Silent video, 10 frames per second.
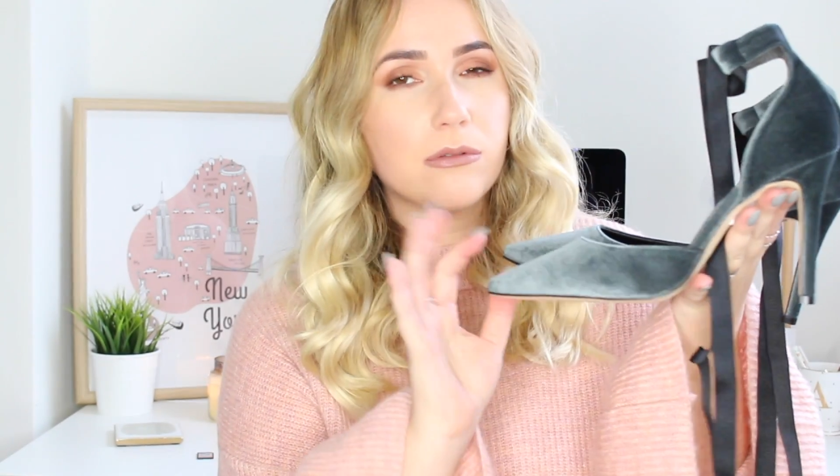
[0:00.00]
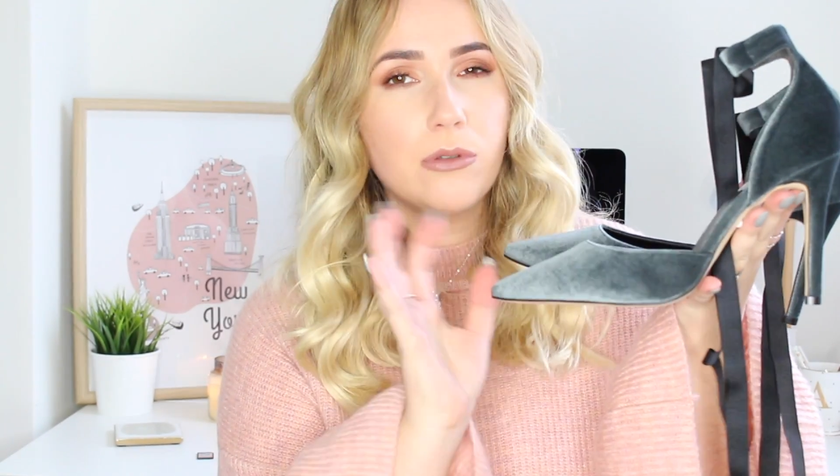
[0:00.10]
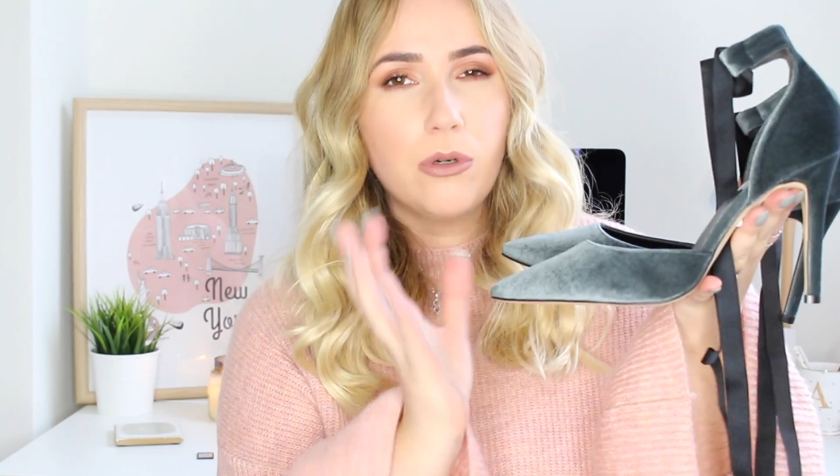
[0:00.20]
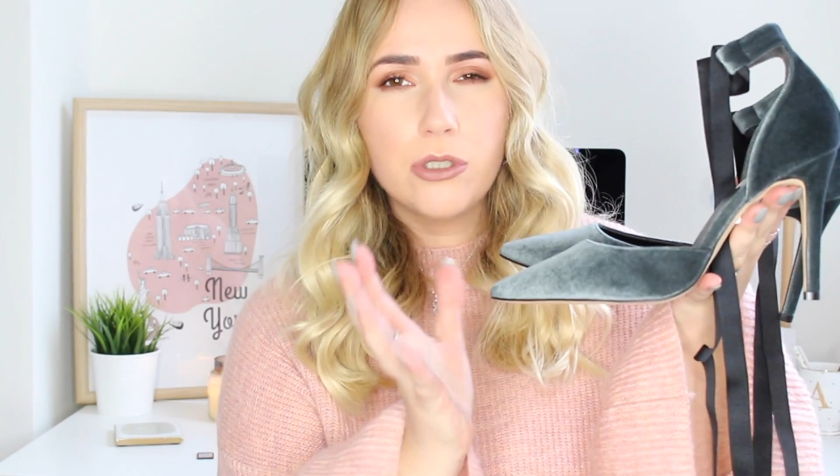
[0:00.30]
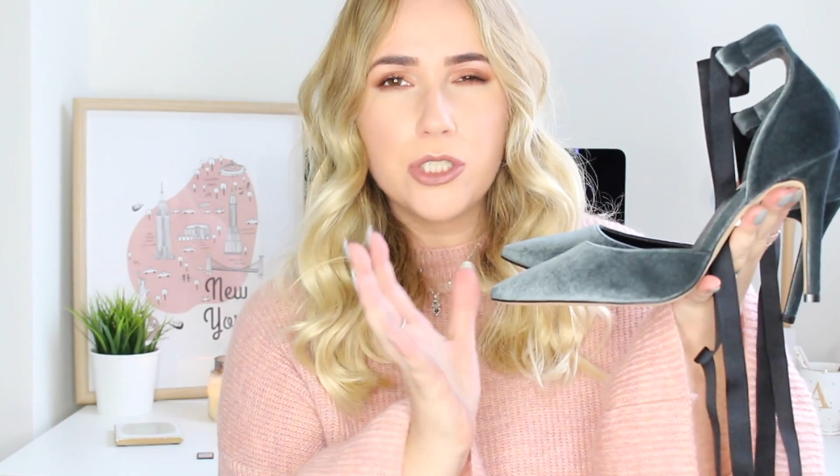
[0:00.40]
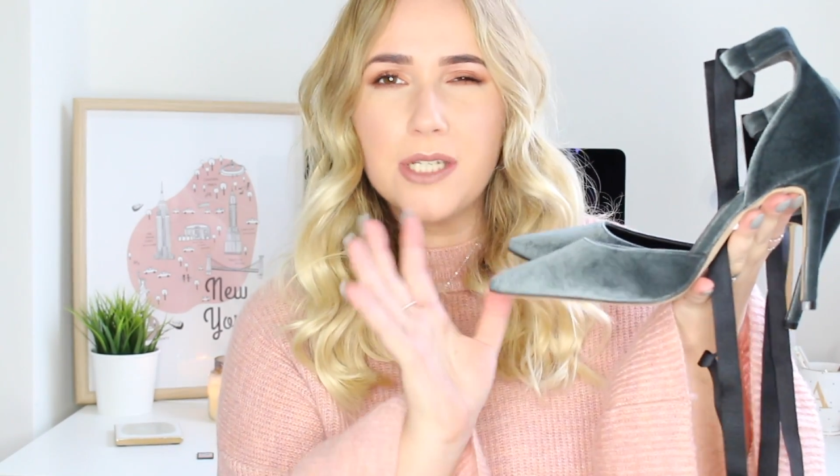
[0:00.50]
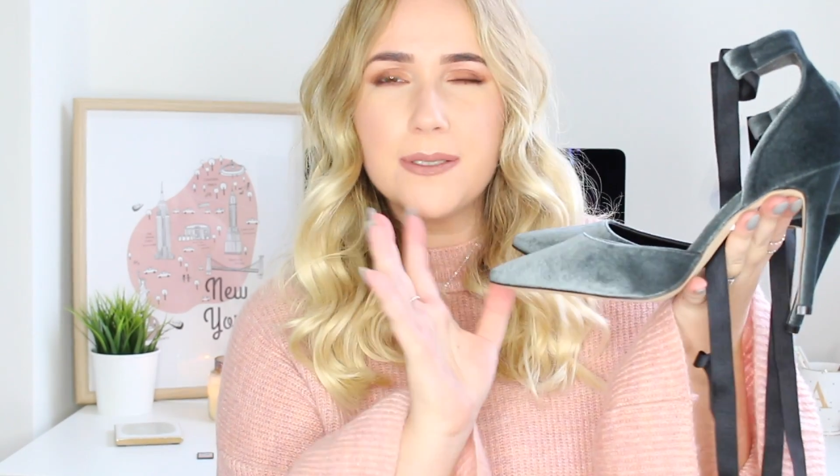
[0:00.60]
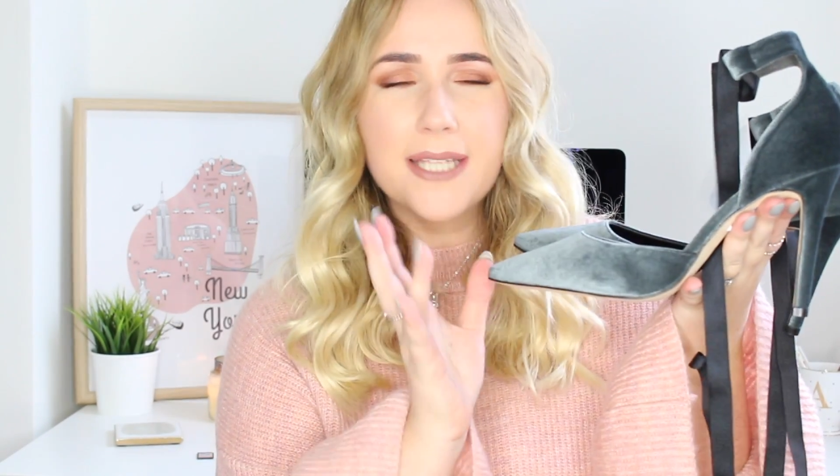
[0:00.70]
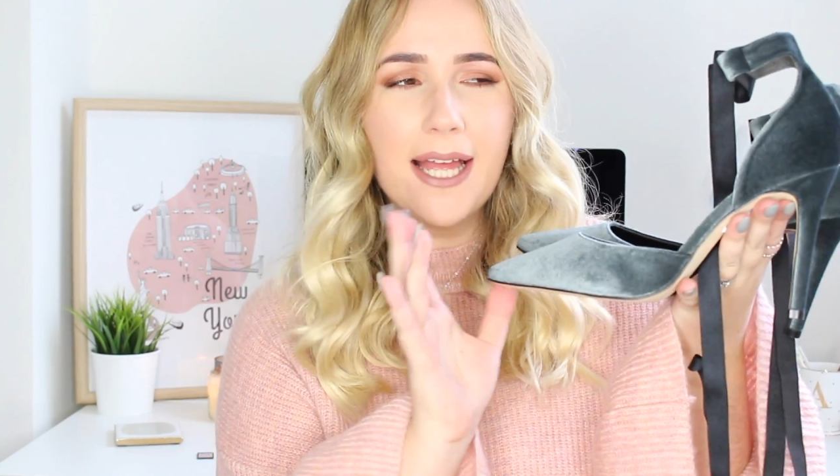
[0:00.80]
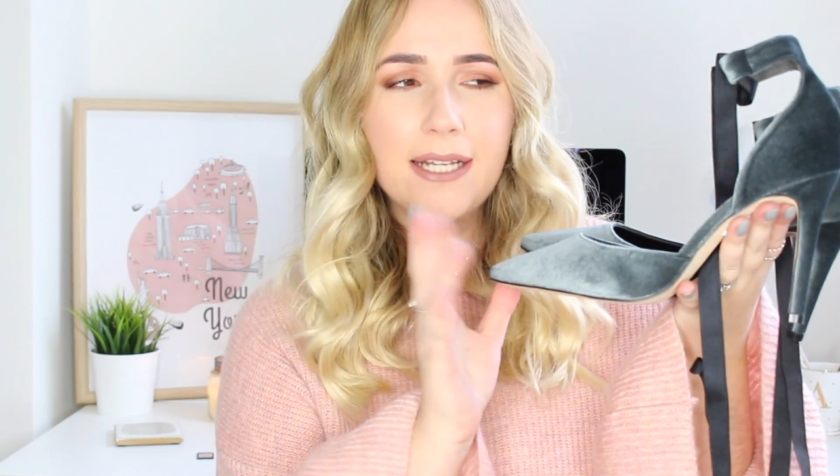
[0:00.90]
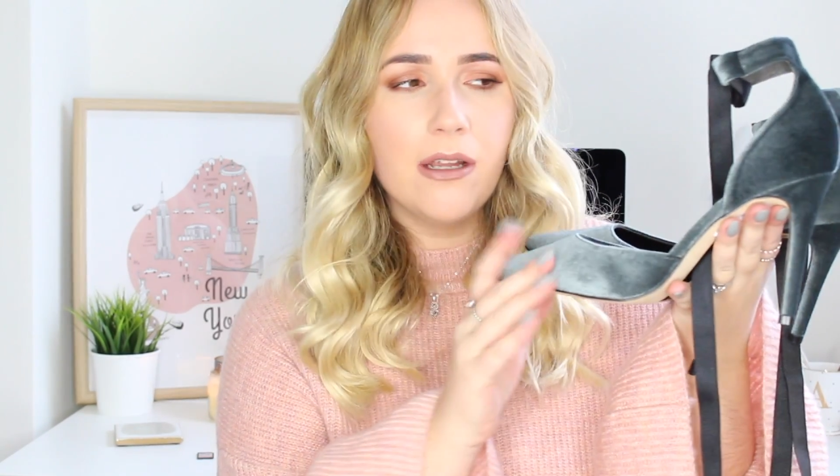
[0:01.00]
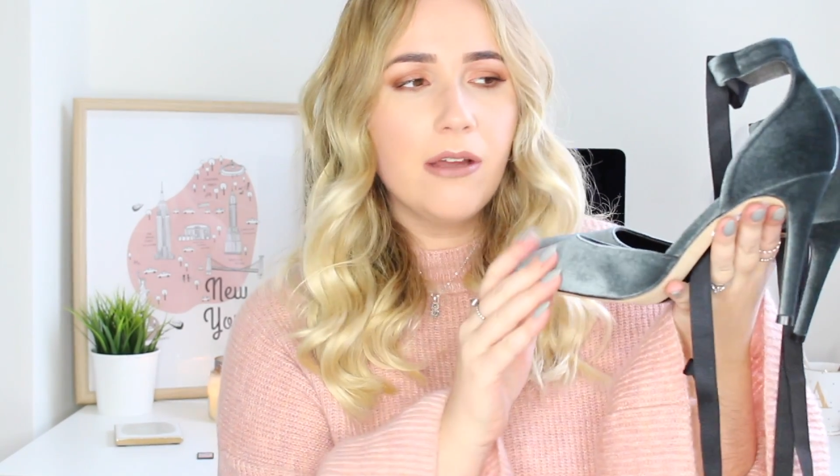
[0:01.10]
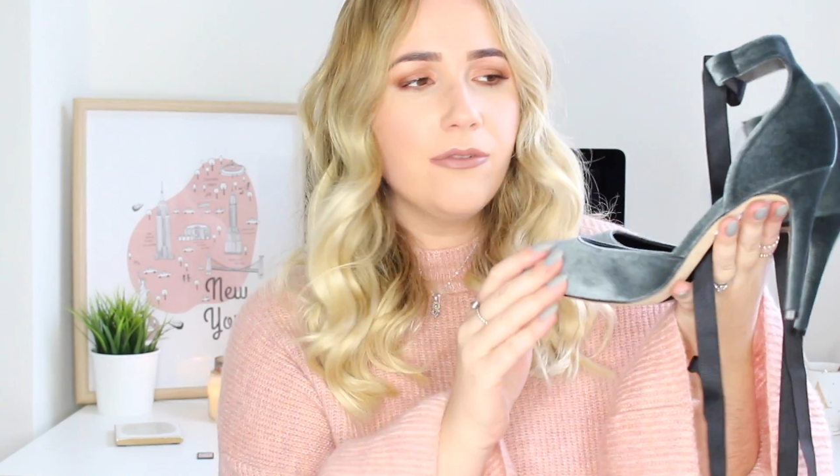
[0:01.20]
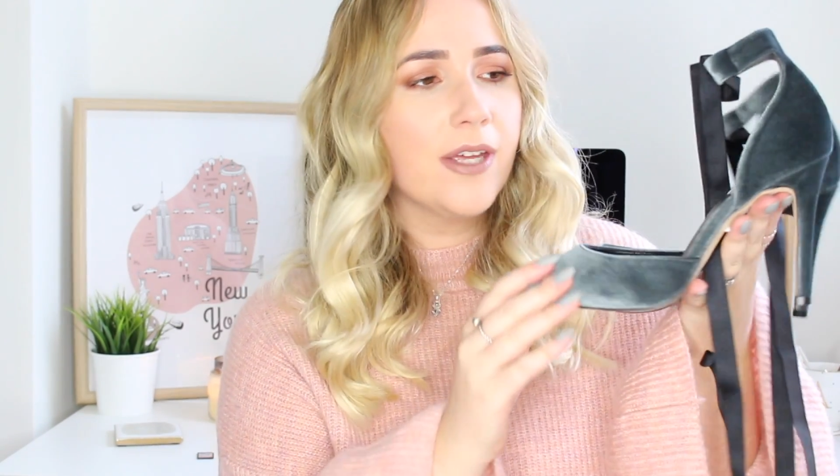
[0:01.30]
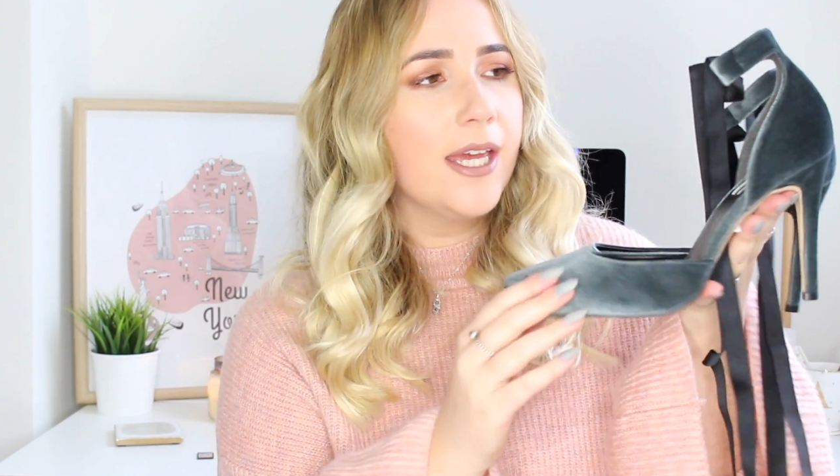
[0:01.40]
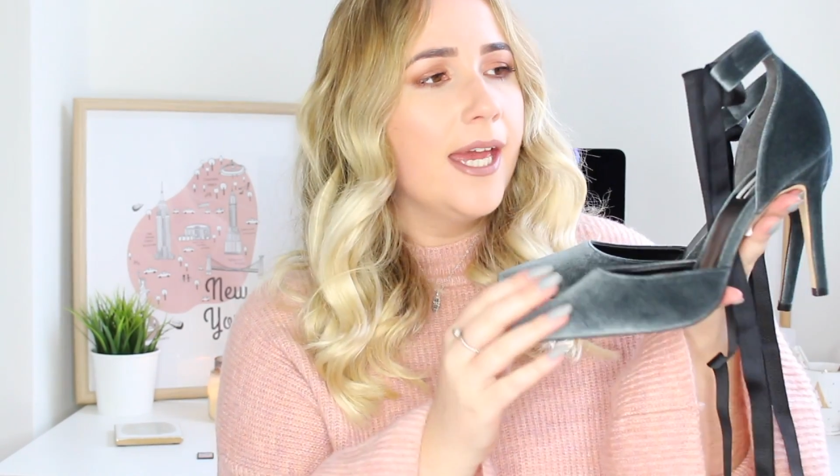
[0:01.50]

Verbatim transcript: court shoes kind of,